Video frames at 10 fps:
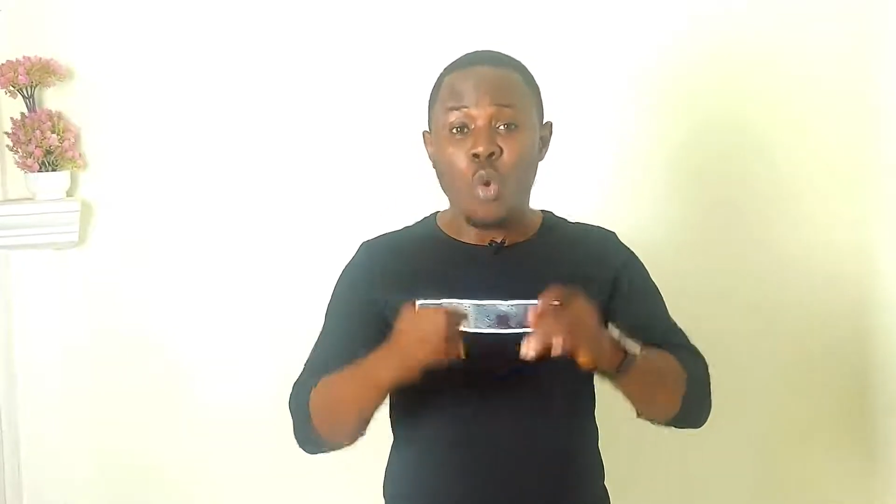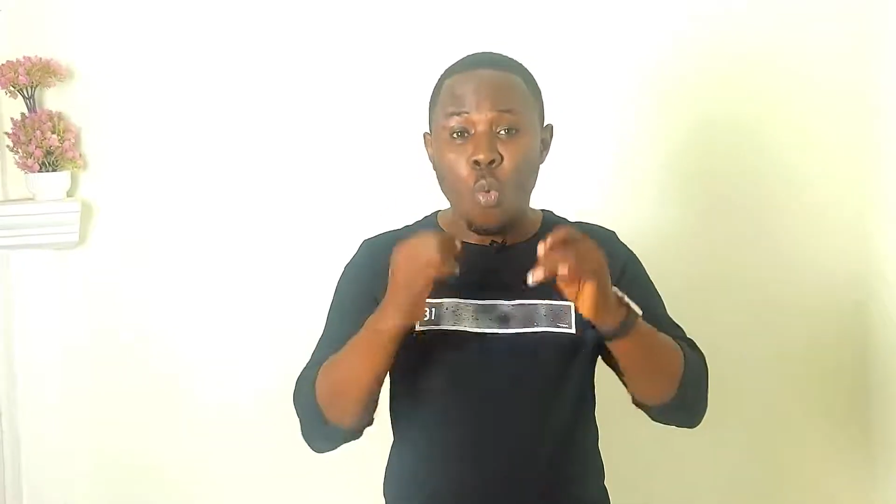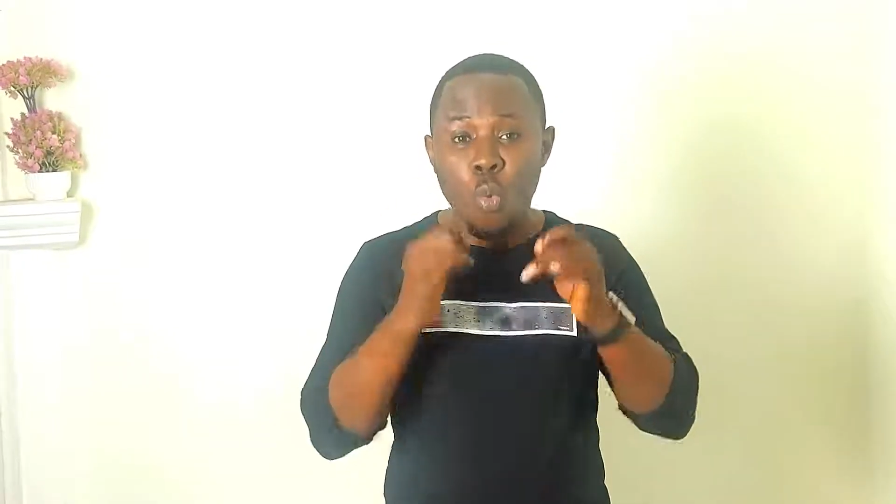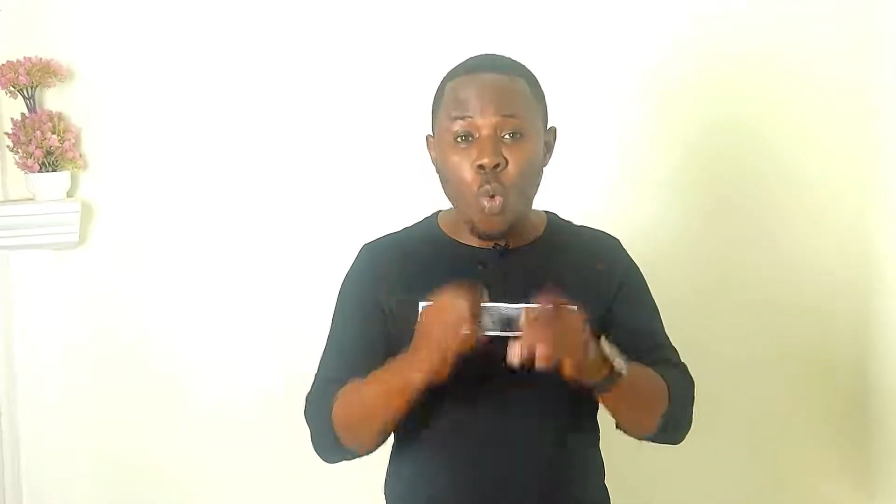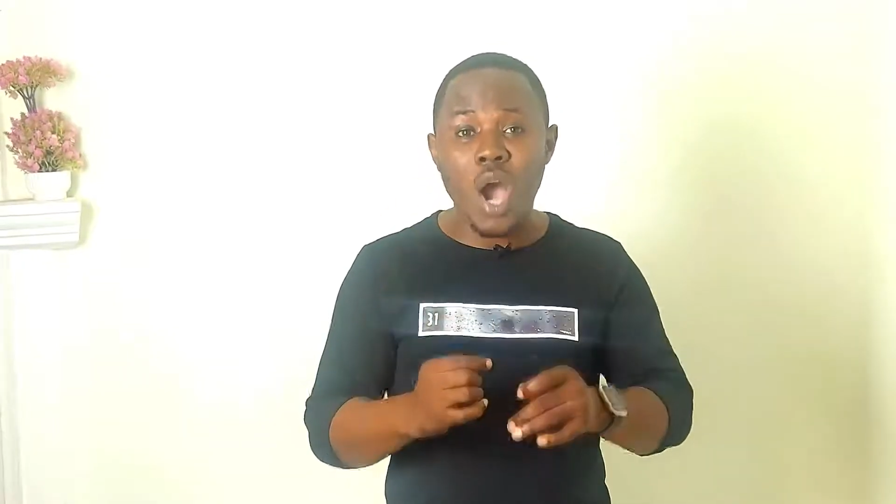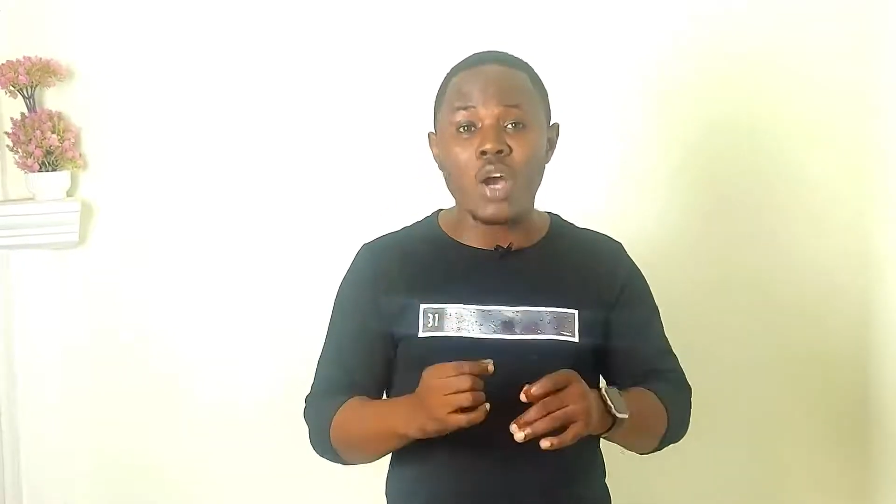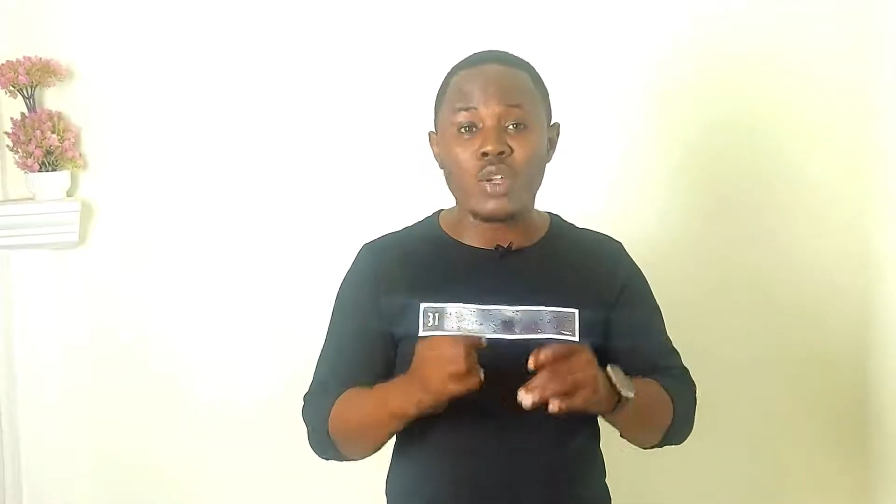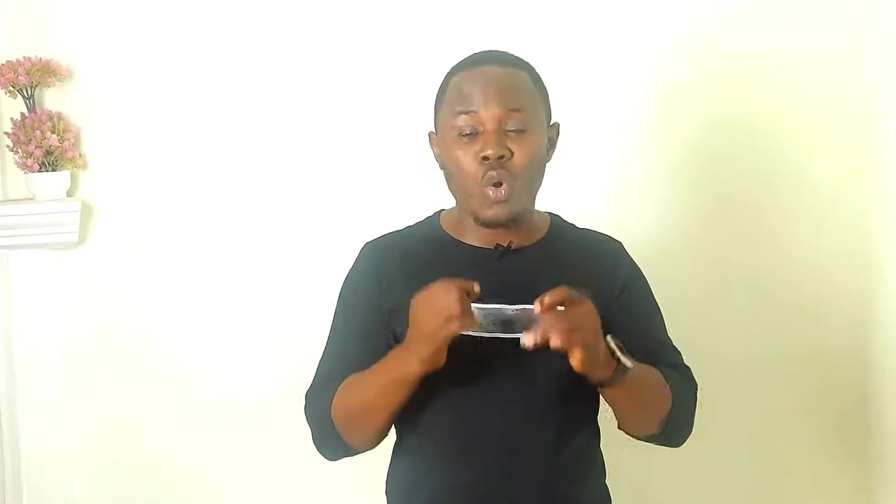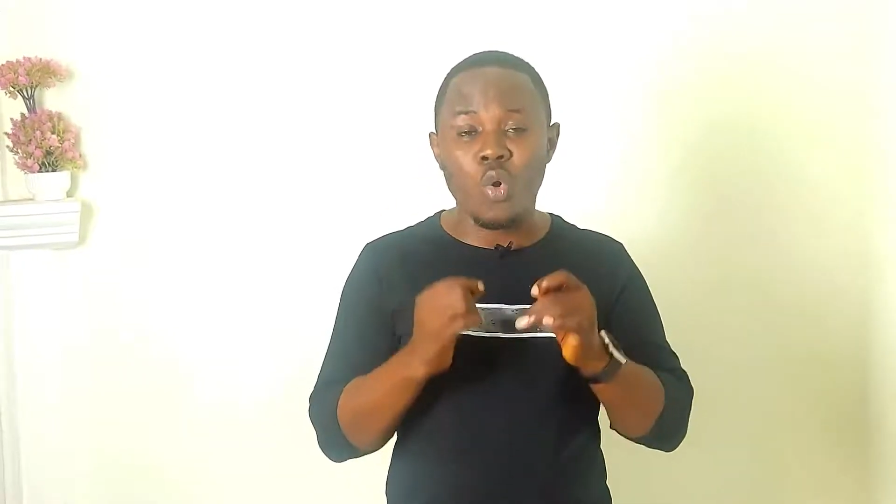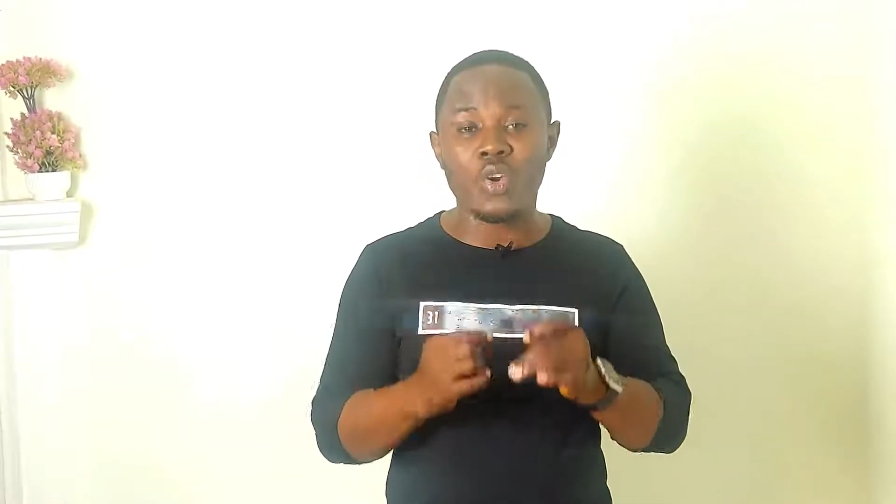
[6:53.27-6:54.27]

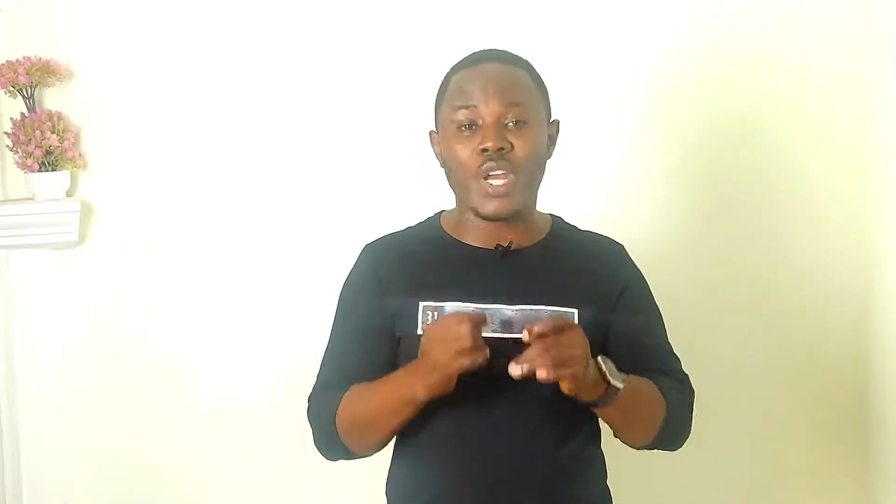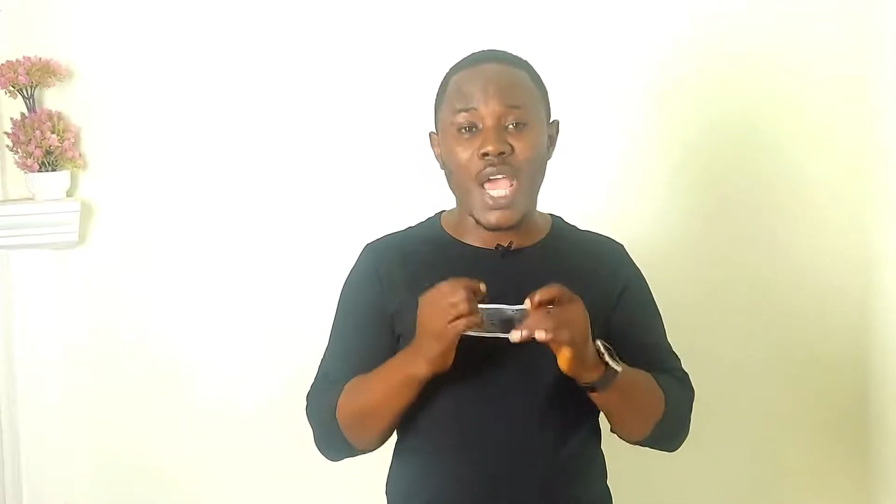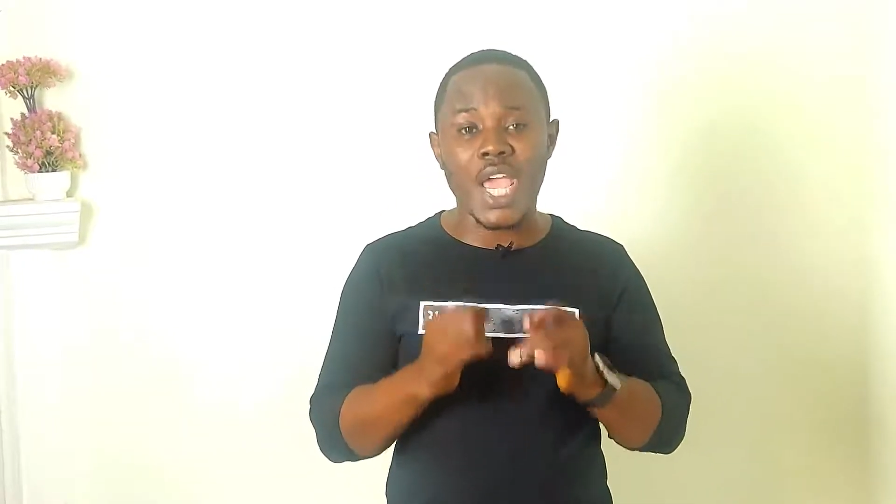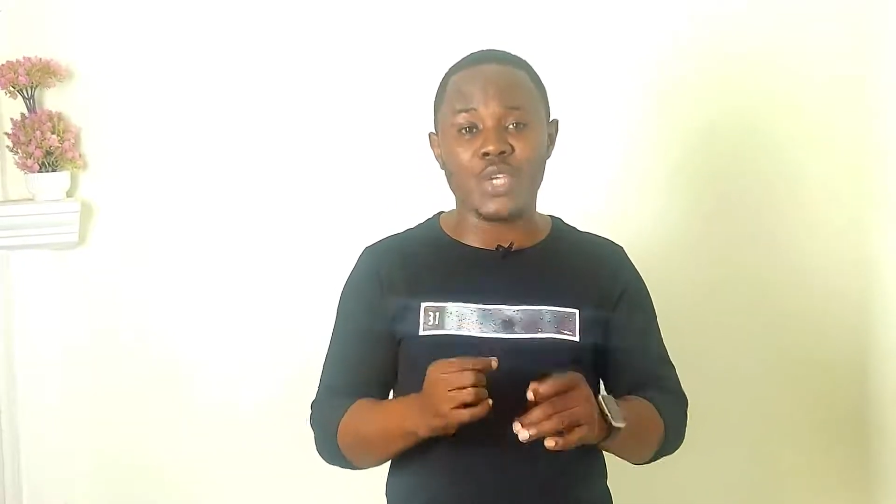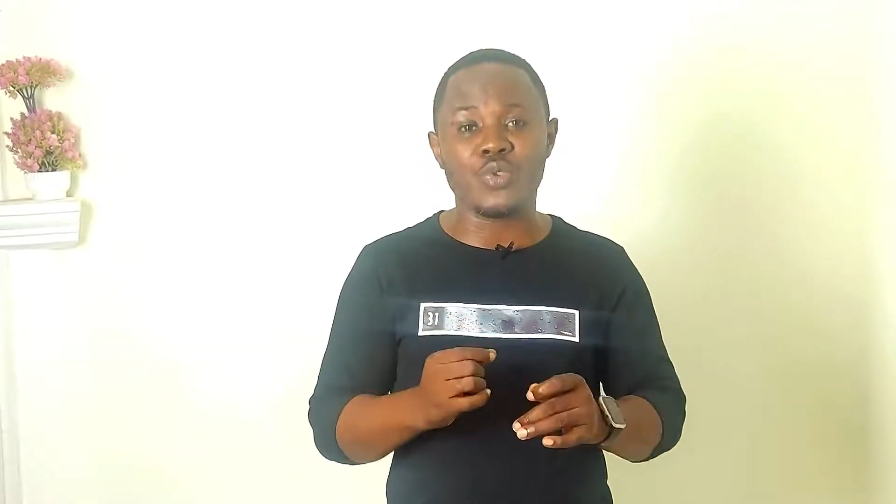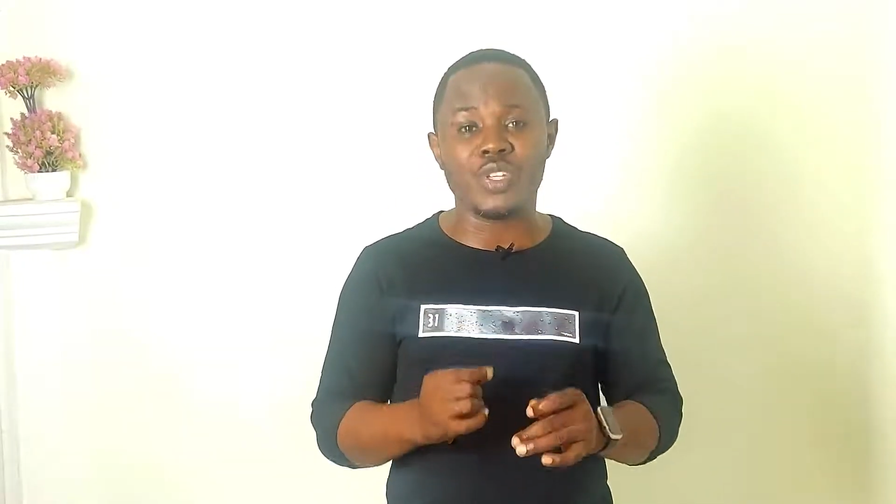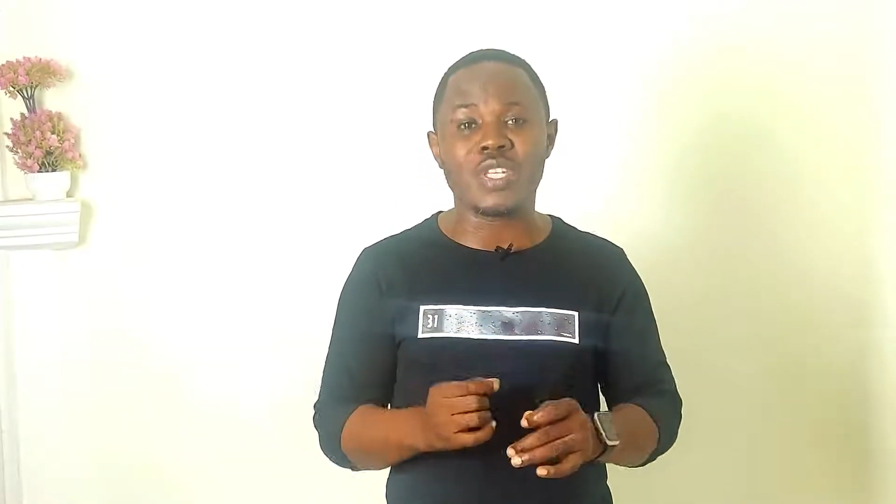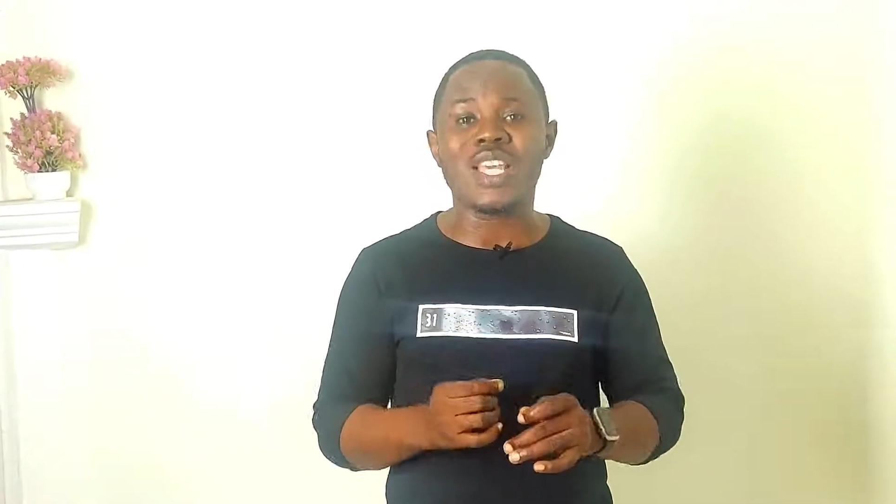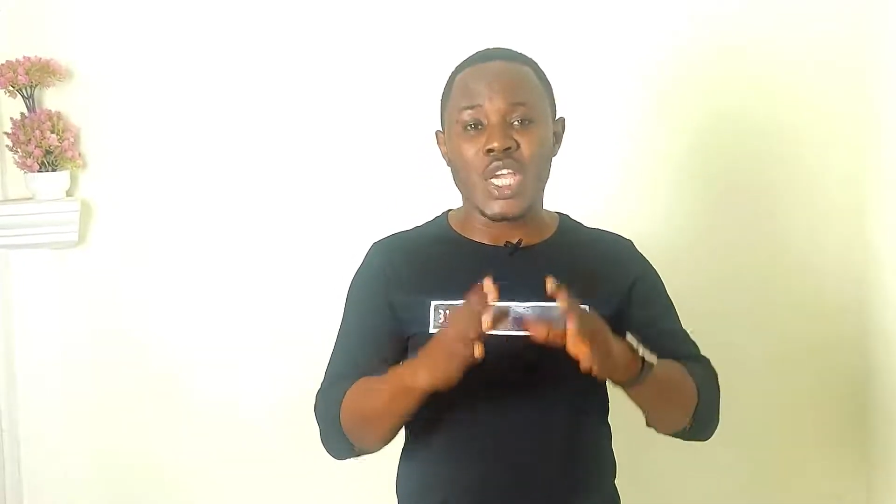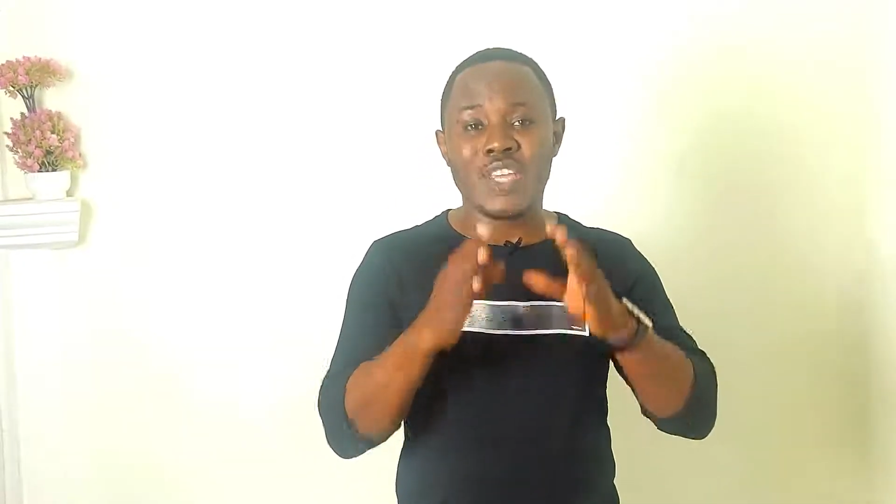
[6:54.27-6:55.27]
while on IUD.